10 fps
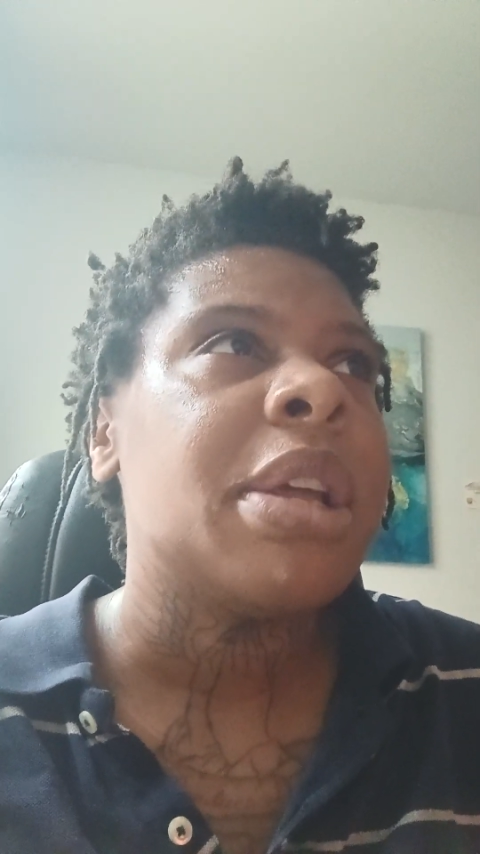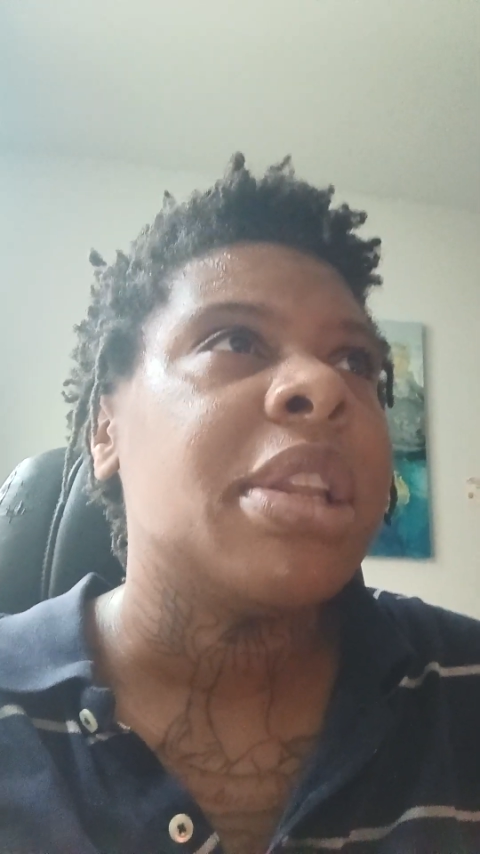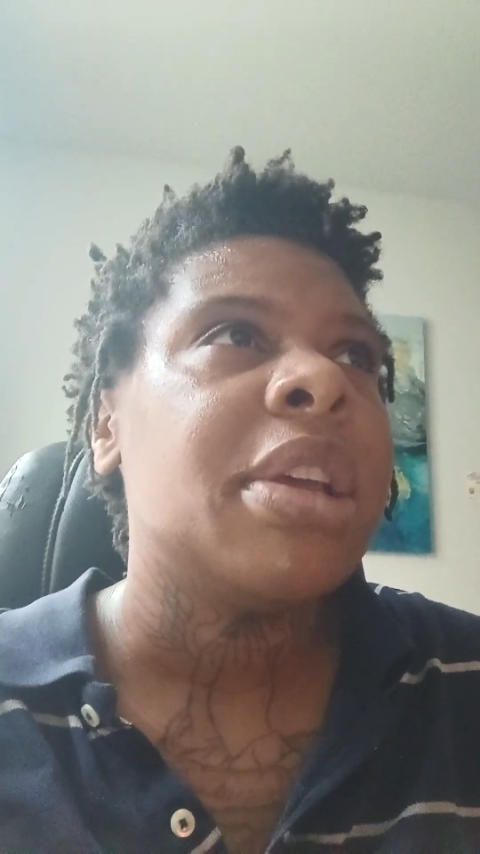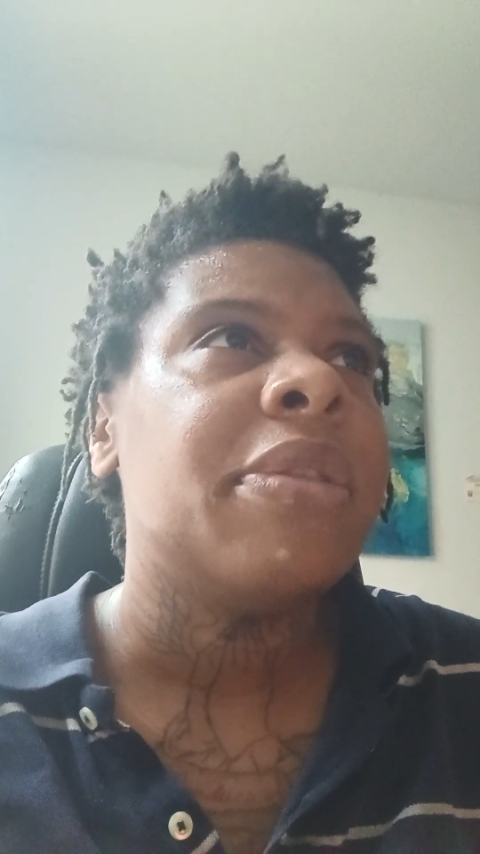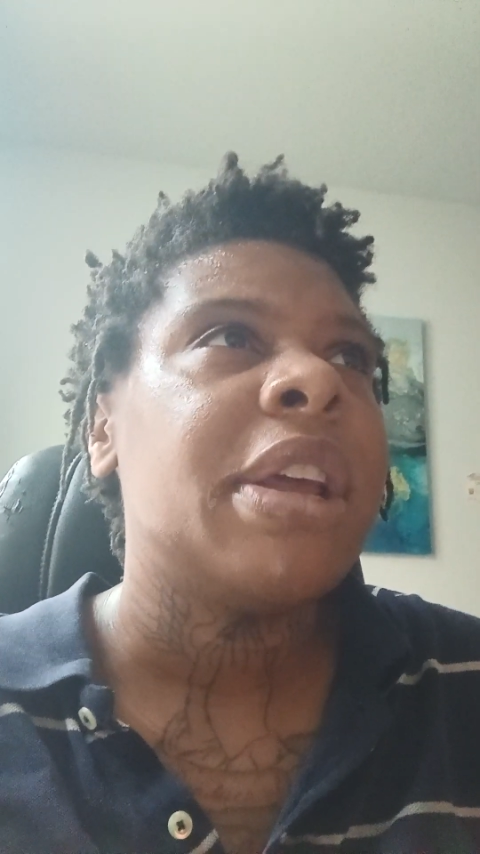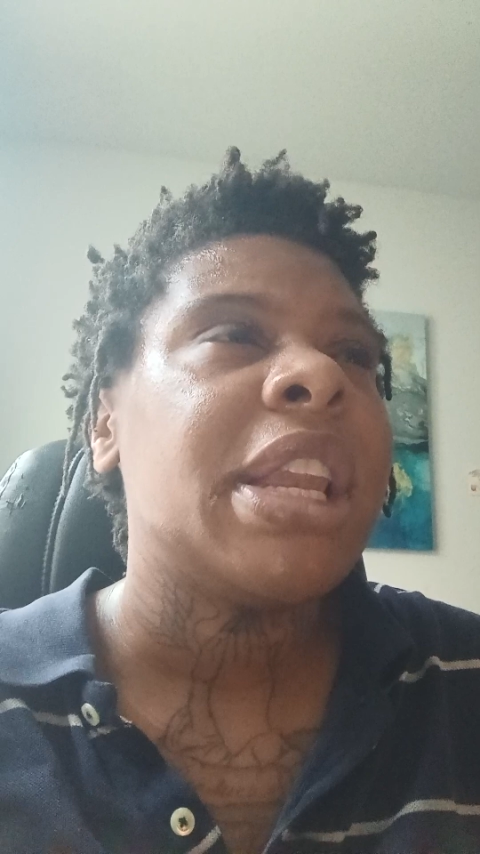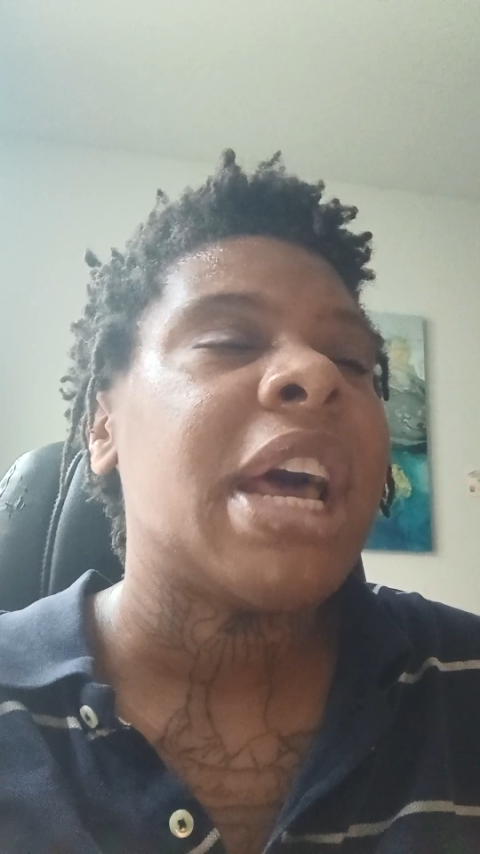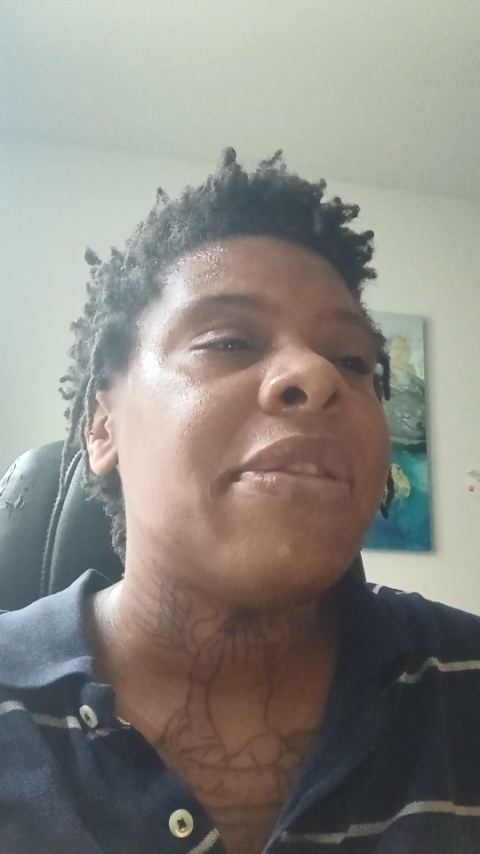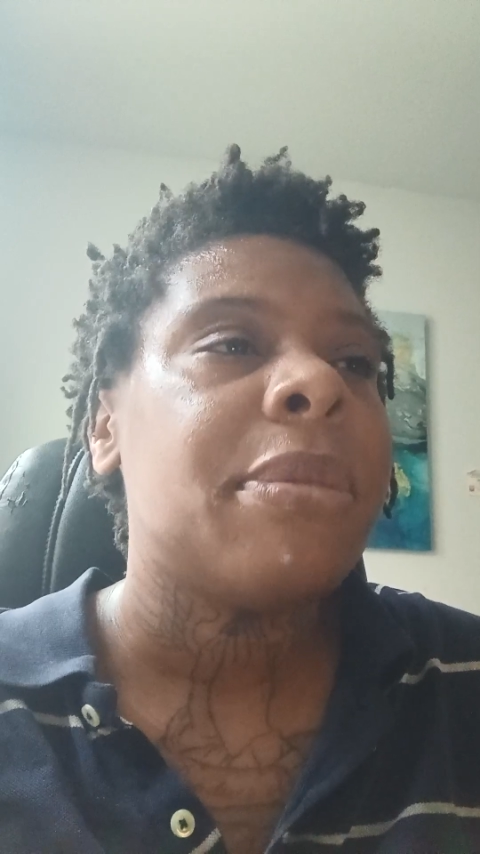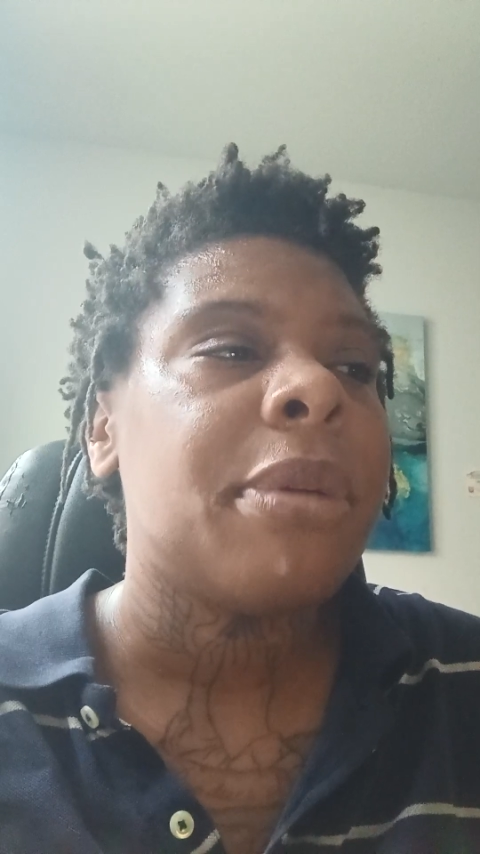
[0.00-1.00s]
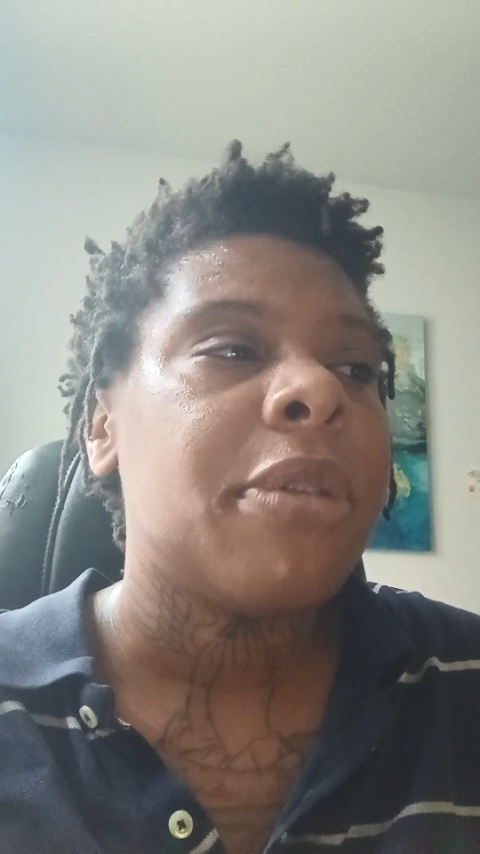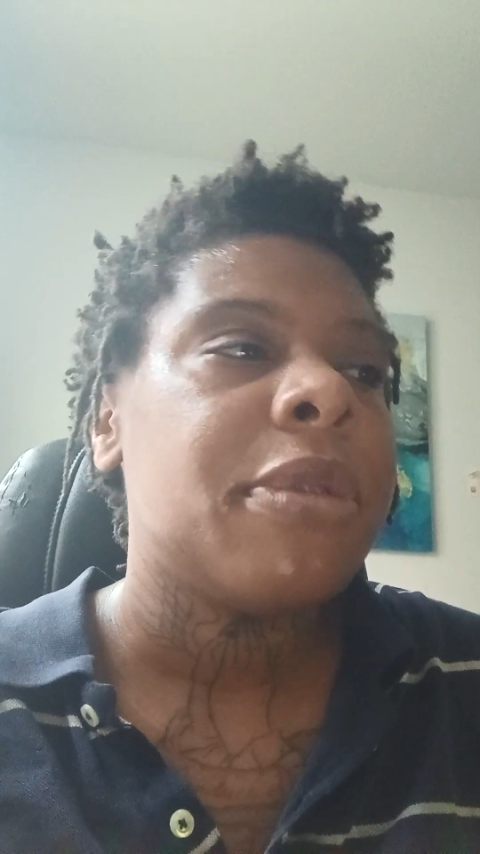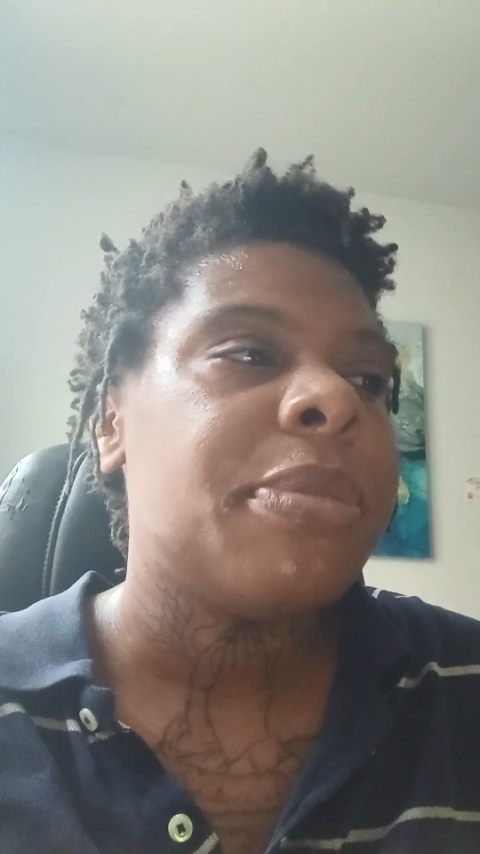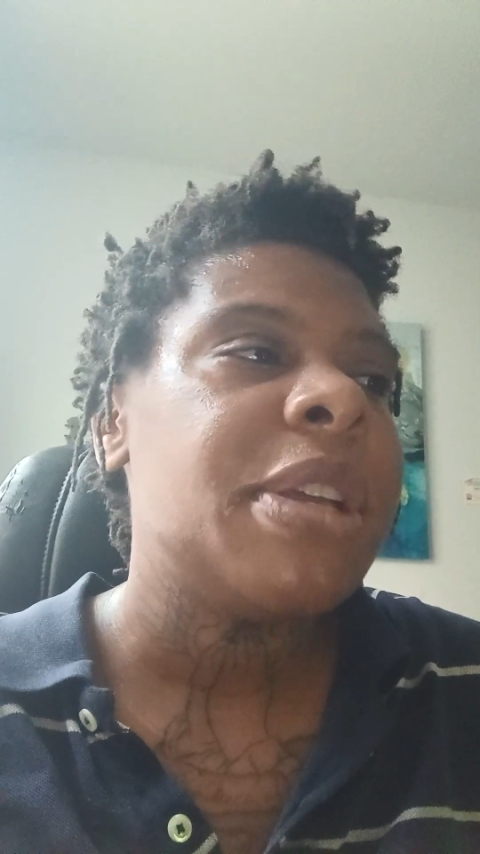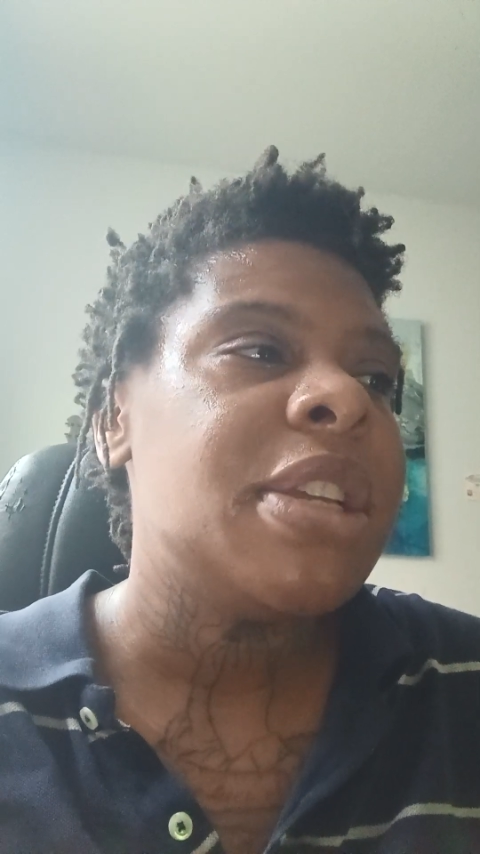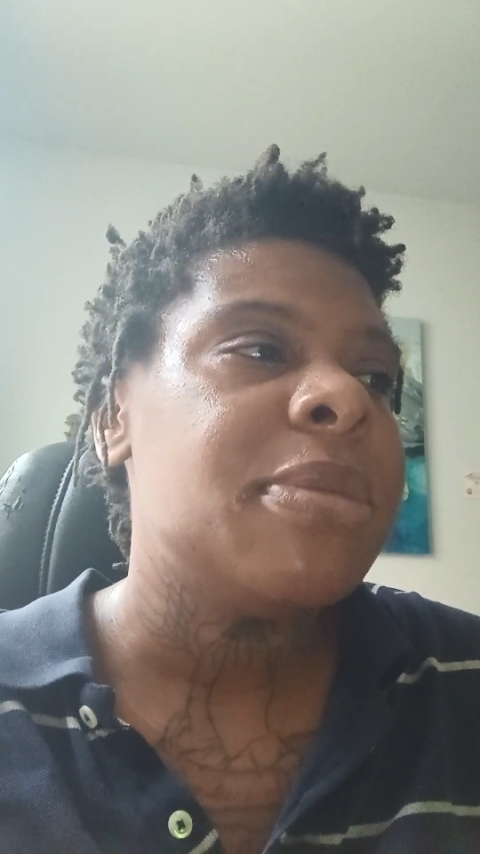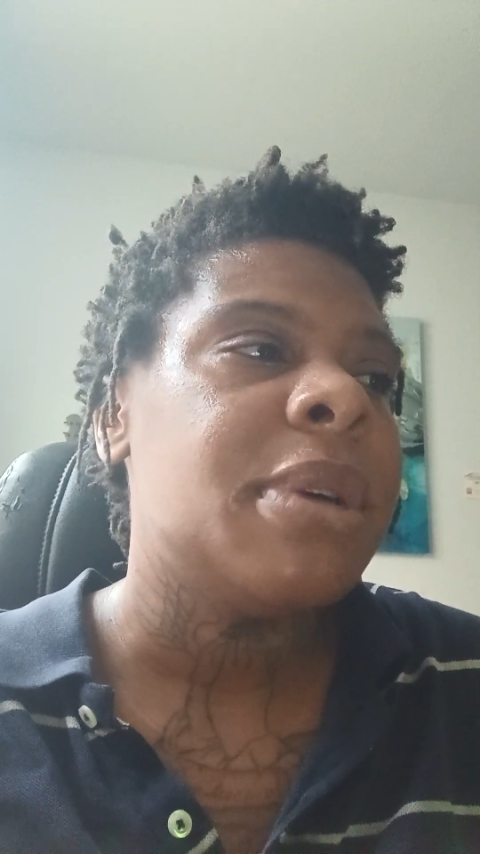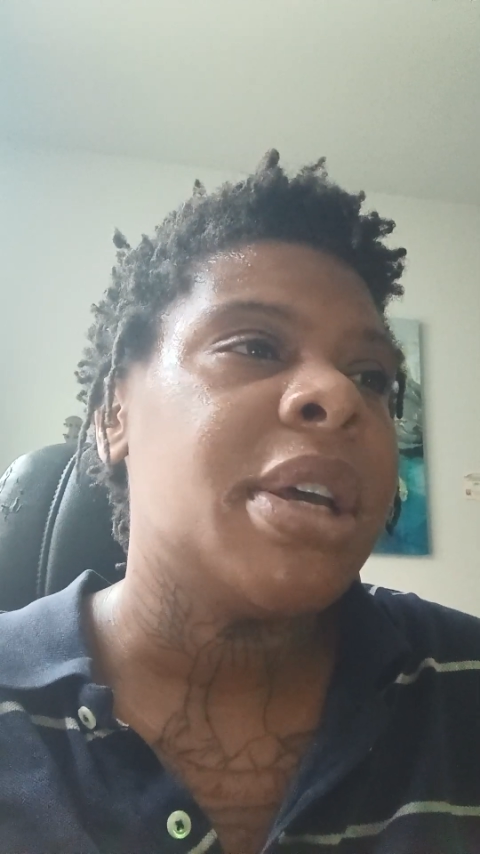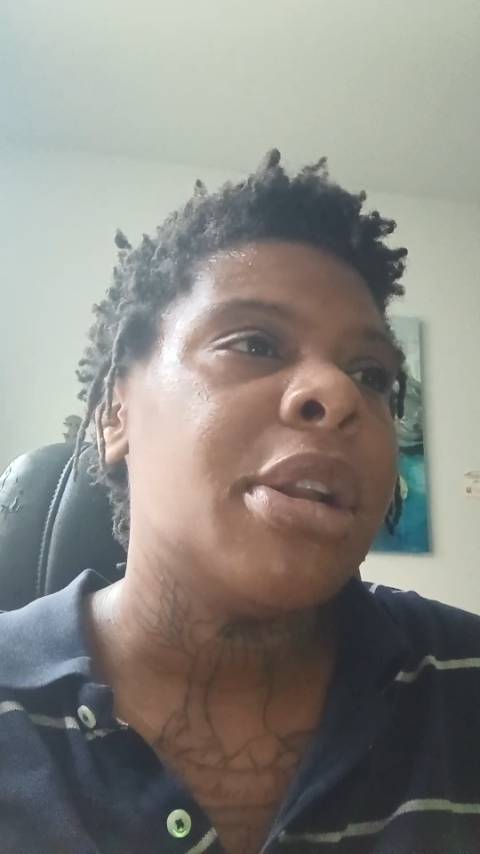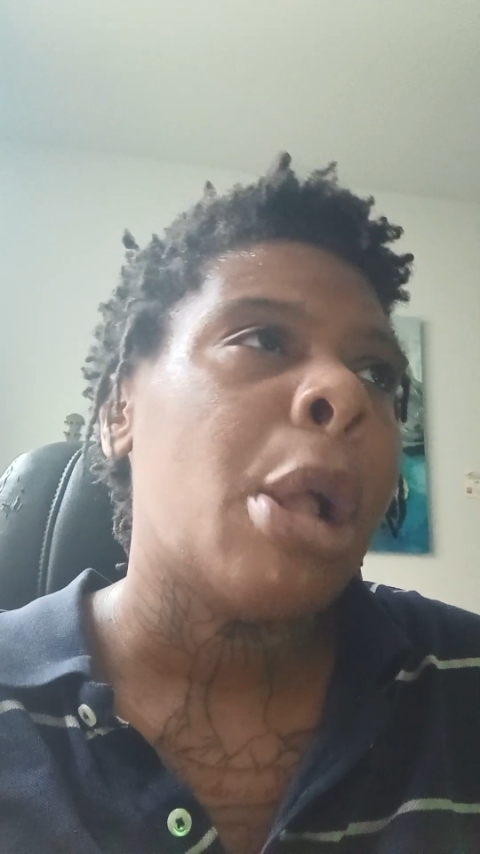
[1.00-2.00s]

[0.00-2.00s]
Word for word: can live their life in perfect peace, but